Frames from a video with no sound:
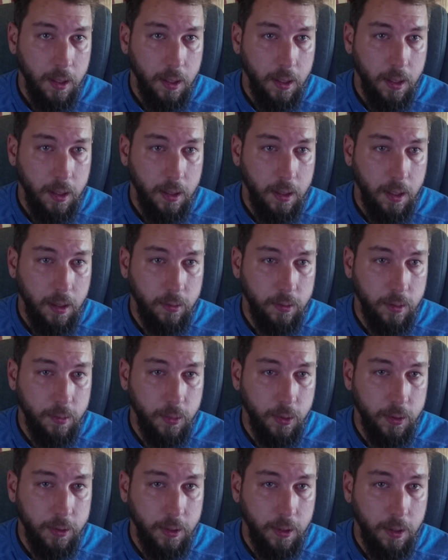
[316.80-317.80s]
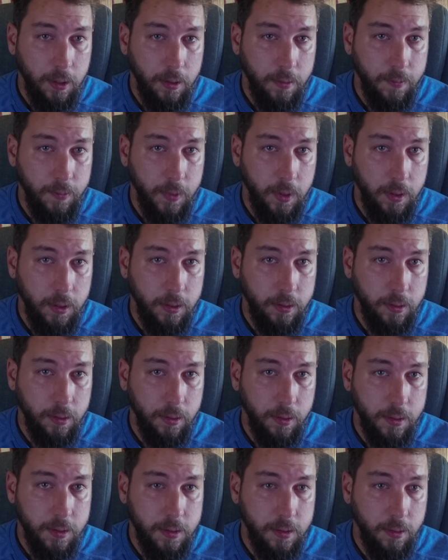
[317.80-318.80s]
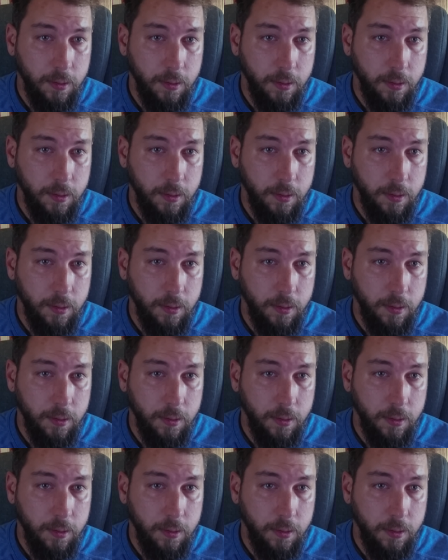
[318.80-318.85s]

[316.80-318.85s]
And now the model returns